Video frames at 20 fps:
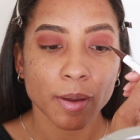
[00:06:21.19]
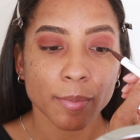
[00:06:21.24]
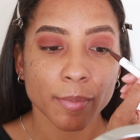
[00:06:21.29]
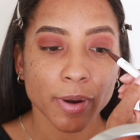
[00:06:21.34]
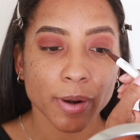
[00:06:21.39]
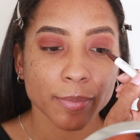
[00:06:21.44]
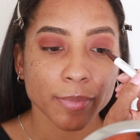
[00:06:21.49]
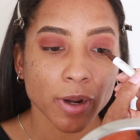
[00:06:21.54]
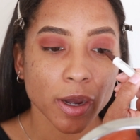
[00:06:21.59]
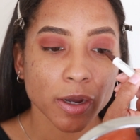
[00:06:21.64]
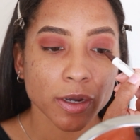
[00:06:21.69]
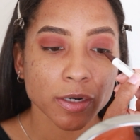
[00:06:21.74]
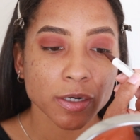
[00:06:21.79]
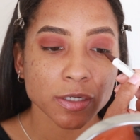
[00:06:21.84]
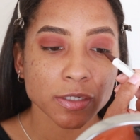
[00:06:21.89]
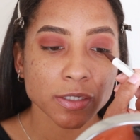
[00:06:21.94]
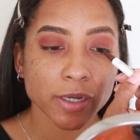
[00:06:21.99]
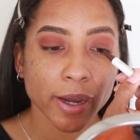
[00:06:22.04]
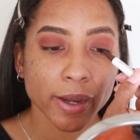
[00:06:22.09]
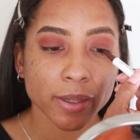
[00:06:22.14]
but I'm not
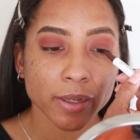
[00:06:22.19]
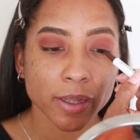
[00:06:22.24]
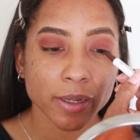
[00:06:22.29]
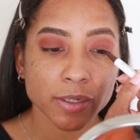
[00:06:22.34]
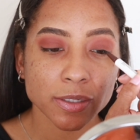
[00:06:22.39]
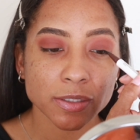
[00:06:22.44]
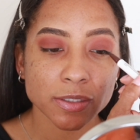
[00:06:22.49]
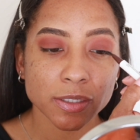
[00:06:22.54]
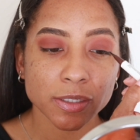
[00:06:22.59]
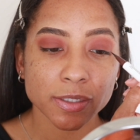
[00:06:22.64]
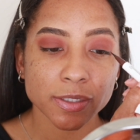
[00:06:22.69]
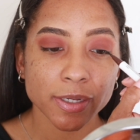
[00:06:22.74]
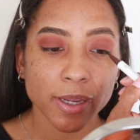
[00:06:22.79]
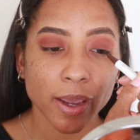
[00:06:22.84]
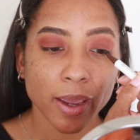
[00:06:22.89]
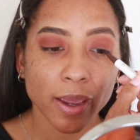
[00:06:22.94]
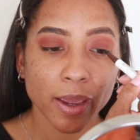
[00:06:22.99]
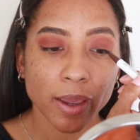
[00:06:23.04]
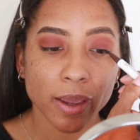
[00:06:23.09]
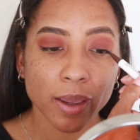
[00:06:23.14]
gonna tightline
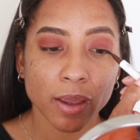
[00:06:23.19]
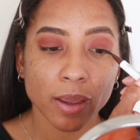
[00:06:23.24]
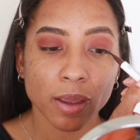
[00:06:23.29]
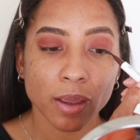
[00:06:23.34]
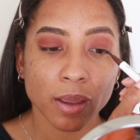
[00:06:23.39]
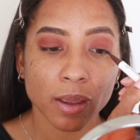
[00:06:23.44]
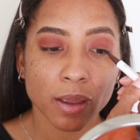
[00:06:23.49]
today.